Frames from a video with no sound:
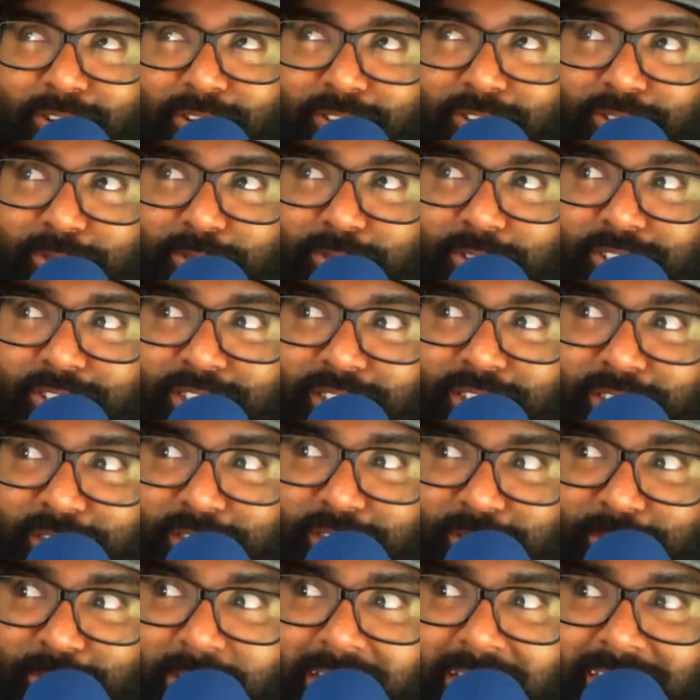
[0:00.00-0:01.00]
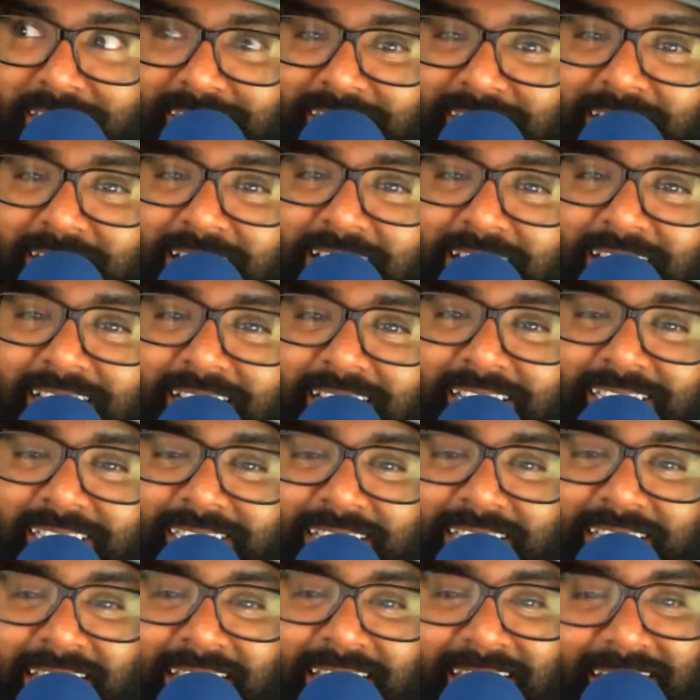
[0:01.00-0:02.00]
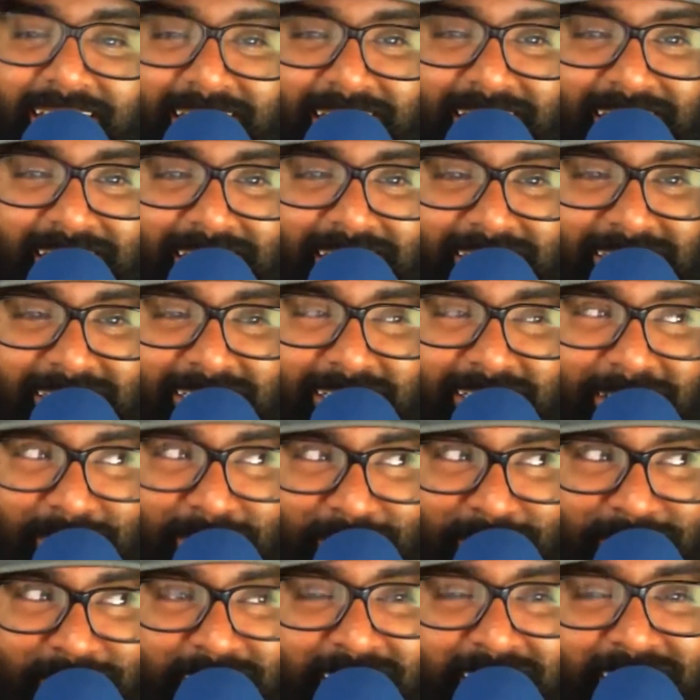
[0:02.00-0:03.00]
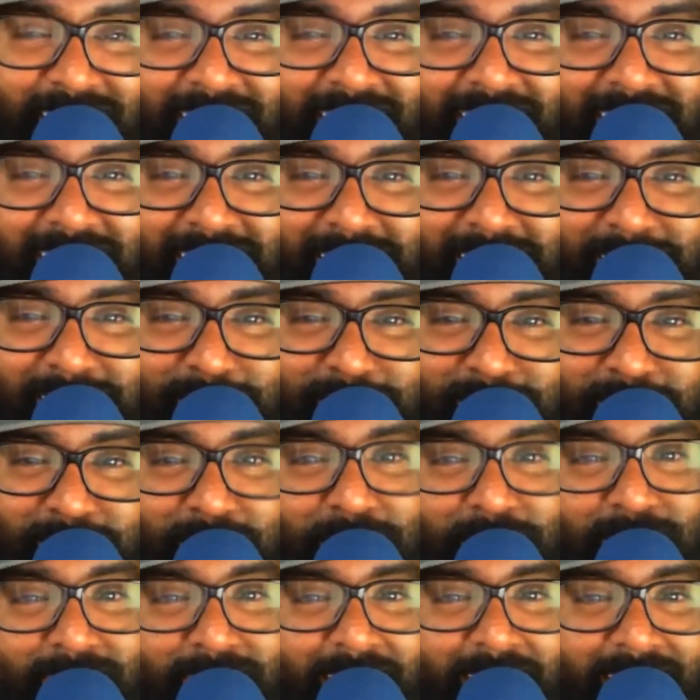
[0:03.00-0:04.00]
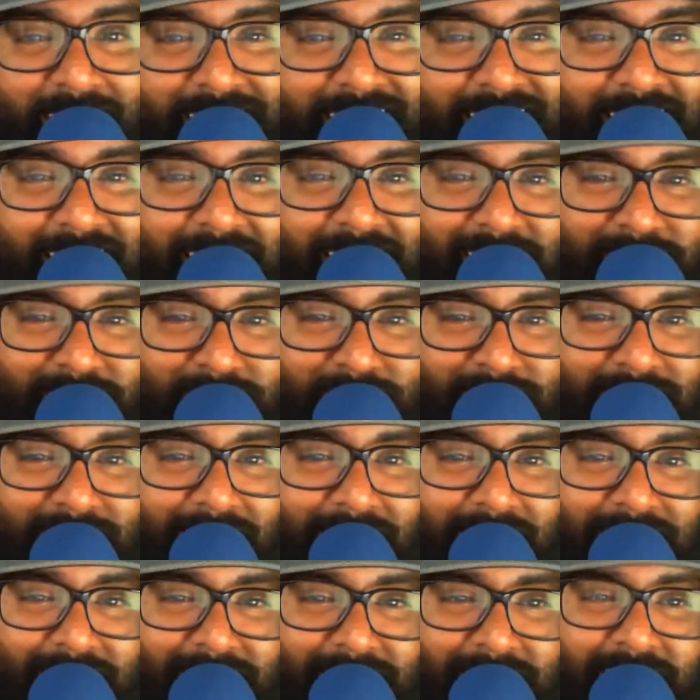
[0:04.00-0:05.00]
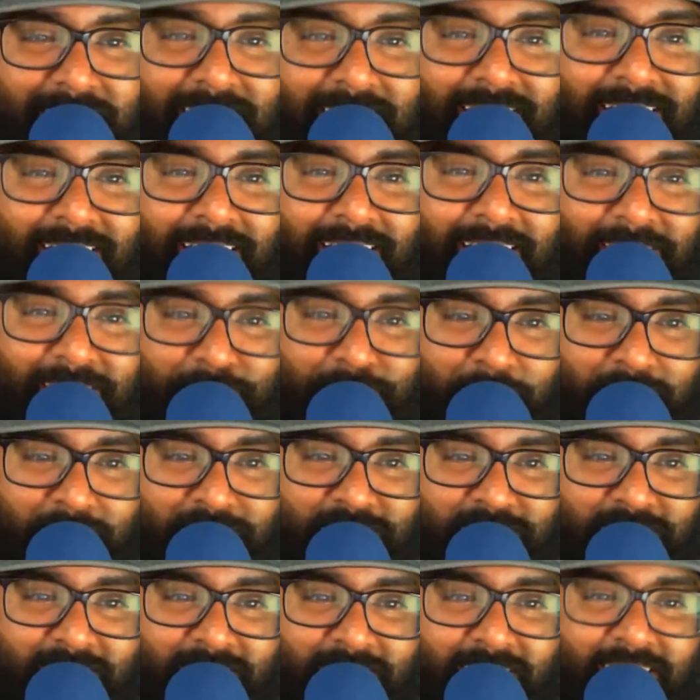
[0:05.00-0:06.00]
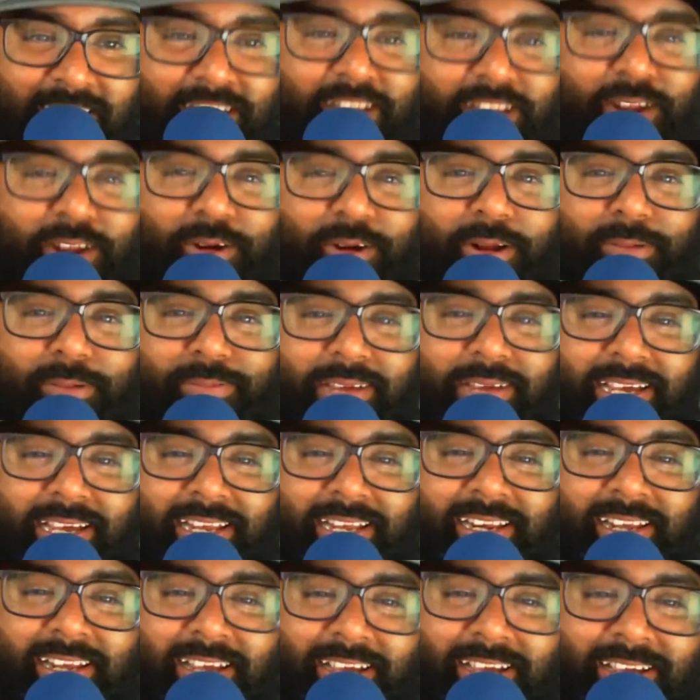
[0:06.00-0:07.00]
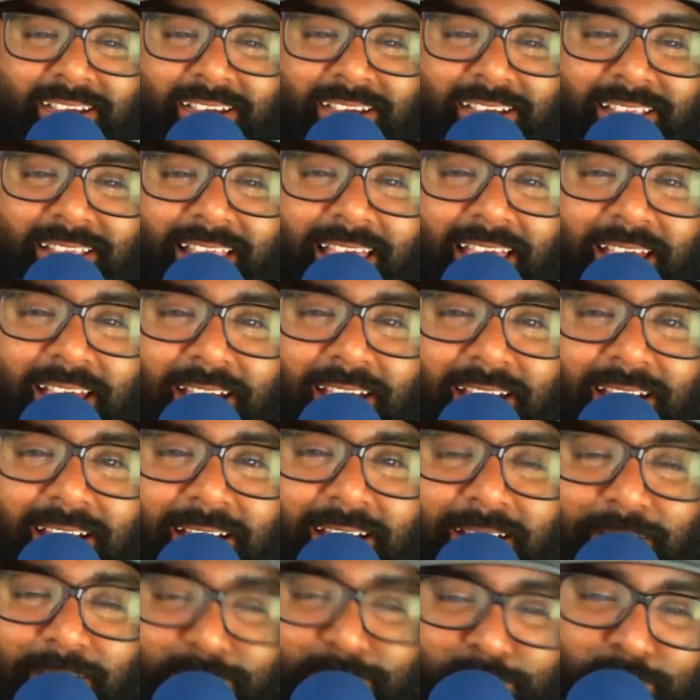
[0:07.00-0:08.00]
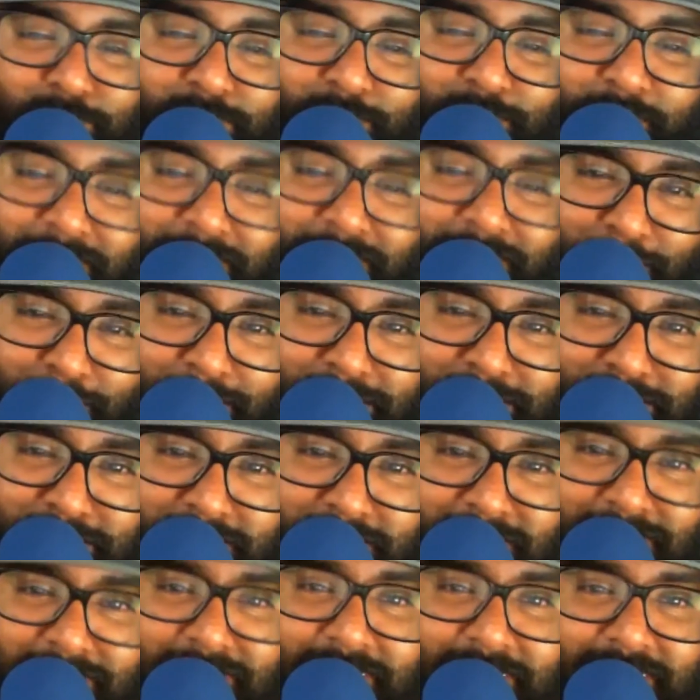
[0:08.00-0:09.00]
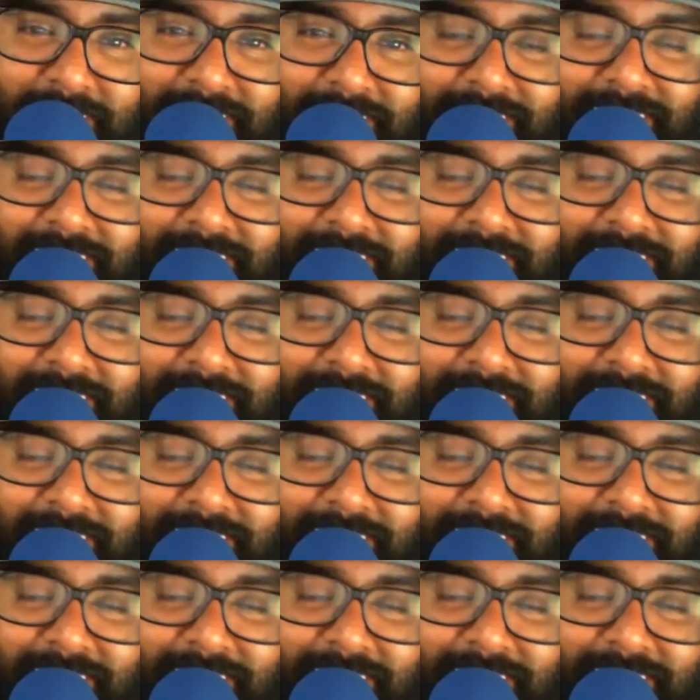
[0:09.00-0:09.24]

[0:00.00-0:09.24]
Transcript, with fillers: first question that you asked is I think that this is a convenient excuse for her not to exercise as much. Mm. You know what I mean? Like, uh, do we have a picture of her?